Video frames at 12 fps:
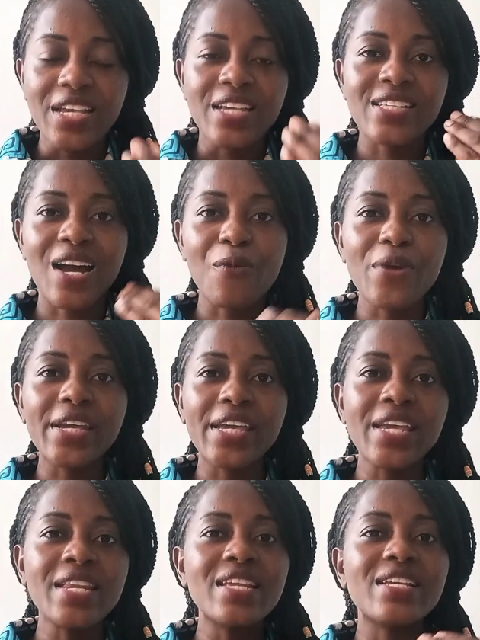It
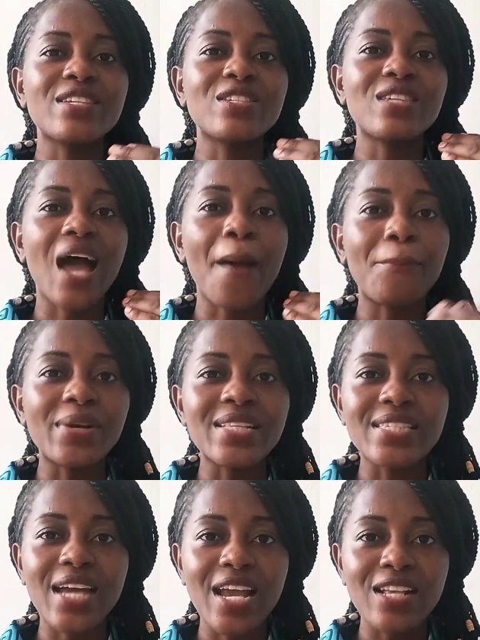awakens his
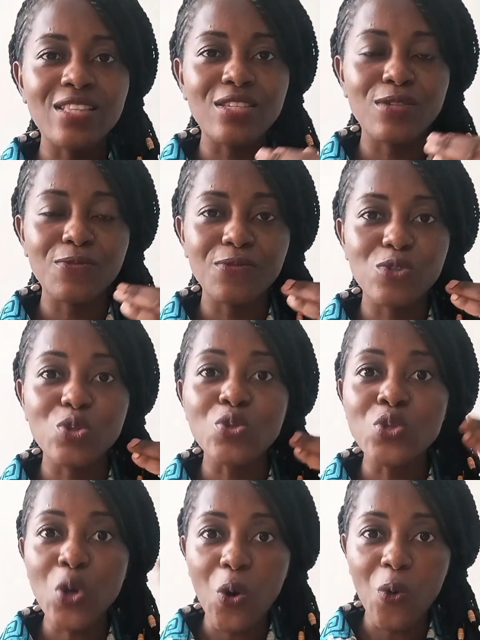appetite to
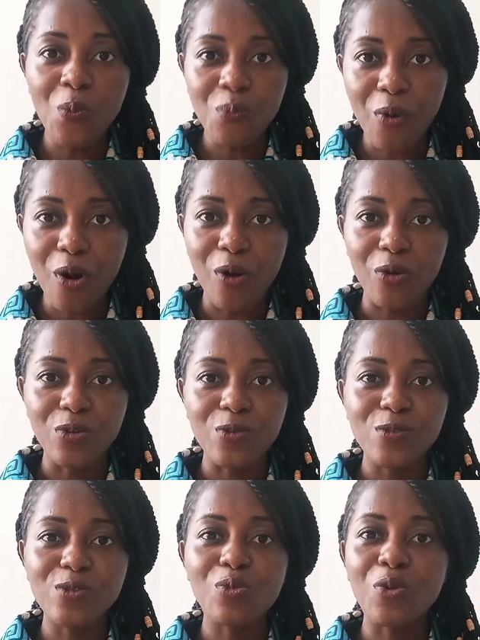know more,
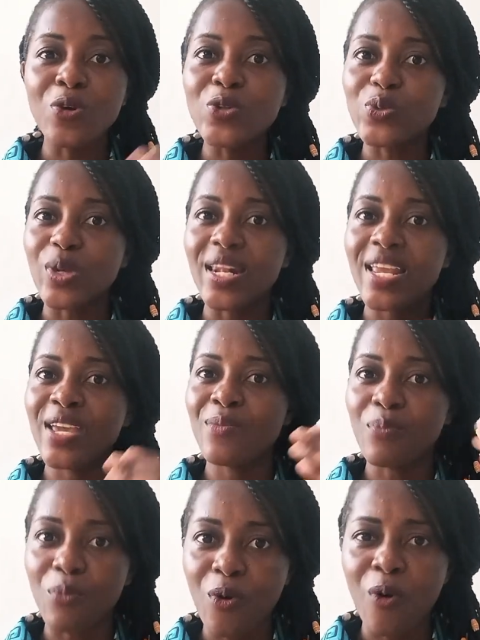to want to
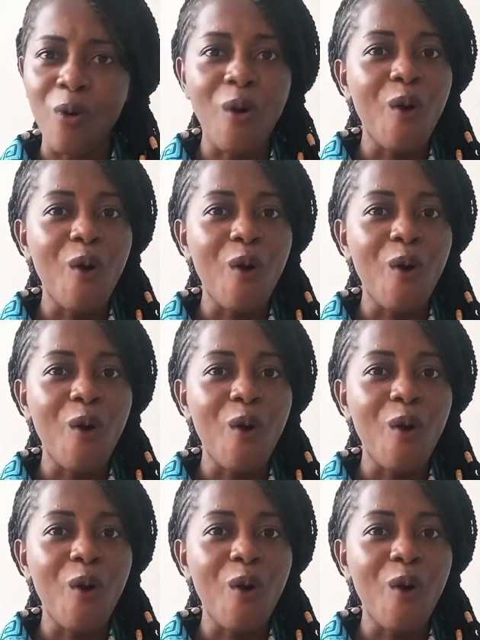learn more.